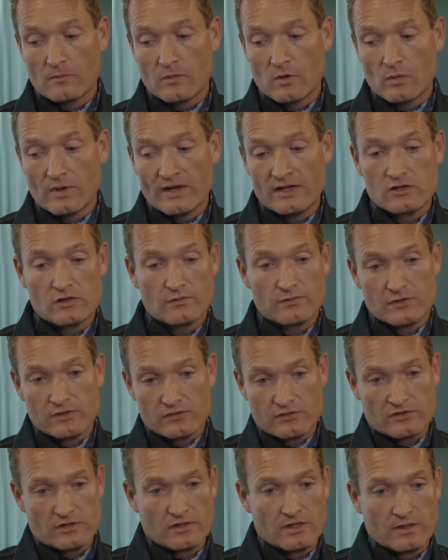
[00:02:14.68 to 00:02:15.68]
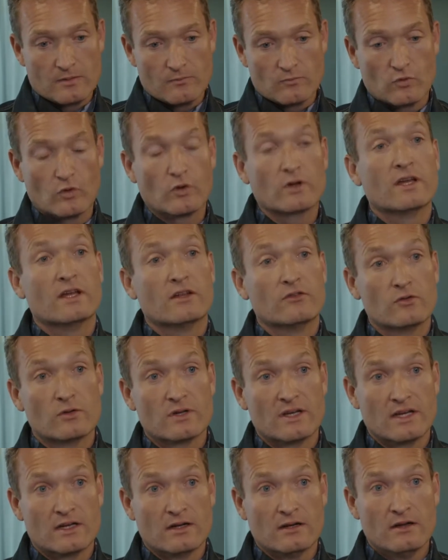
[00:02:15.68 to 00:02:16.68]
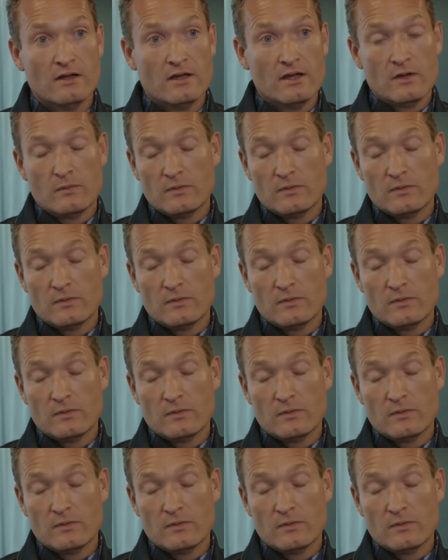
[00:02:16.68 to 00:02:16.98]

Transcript: ways of us working together,